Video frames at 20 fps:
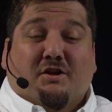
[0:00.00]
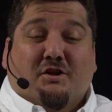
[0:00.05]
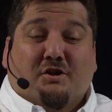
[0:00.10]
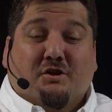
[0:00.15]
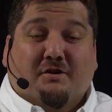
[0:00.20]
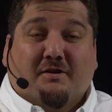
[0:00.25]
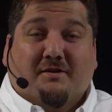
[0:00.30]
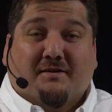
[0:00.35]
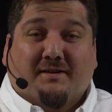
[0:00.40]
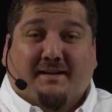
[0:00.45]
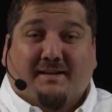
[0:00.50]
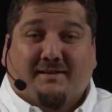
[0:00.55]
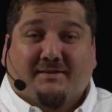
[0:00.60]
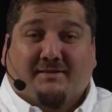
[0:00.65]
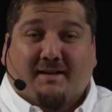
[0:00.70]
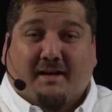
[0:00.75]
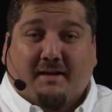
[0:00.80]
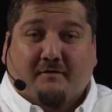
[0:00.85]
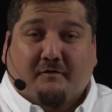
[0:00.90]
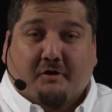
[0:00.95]
you're
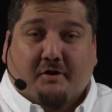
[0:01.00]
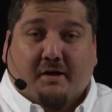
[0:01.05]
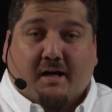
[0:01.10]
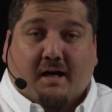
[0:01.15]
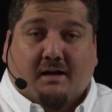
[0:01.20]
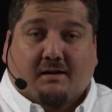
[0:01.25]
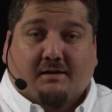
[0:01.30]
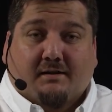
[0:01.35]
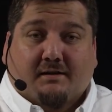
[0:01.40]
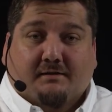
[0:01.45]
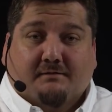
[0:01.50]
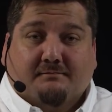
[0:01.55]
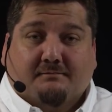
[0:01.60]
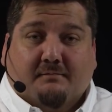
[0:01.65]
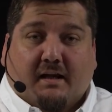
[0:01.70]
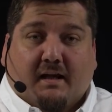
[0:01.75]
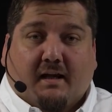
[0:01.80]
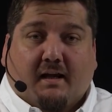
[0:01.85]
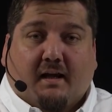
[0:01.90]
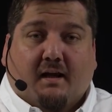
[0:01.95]
inside of your NOC
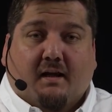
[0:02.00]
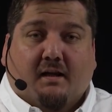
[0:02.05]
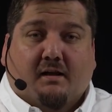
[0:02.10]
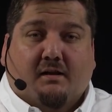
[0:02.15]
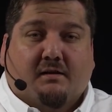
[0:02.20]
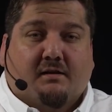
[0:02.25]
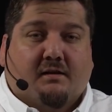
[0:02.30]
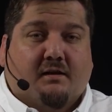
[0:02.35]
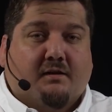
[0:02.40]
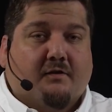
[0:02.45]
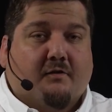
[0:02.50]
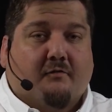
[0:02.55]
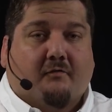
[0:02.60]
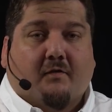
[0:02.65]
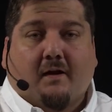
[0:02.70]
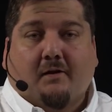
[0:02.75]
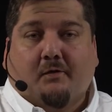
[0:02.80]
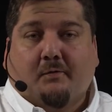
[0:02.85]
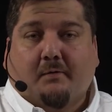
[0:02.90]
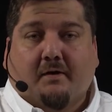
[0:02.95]
and the
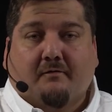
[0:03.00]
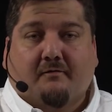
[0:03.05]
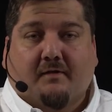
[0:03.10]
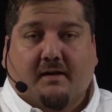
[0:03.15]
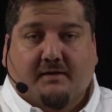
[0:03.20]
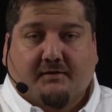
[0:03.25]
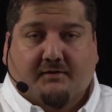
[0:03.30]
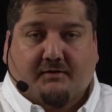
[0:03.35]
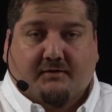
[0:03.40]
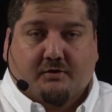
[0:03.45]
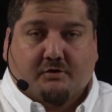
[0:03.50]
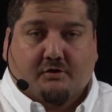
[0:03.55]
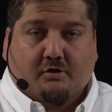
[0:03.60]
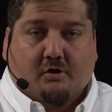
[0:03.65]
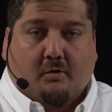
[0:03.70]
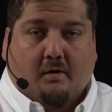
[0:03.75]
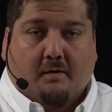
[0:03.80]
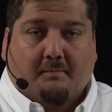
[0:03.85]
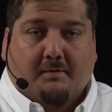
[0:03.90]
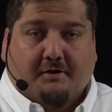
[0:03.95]
following events
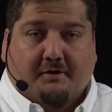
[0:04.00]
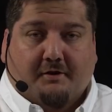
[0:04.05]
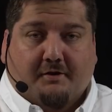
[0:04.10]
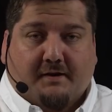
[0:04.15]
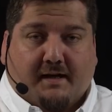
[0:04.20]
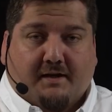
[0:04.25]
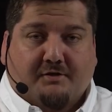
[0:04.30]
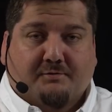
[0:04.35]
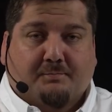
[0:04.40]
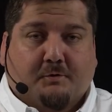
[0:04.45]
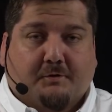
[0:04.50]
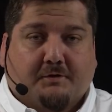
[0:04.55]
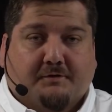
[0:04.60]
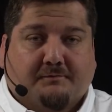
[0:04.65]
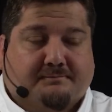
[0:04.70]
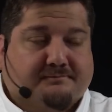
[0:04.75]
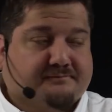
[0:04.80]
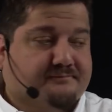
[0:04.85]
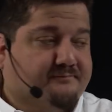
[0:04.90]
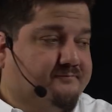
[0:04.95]
show up on your
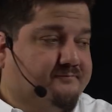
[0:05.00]
dashboard.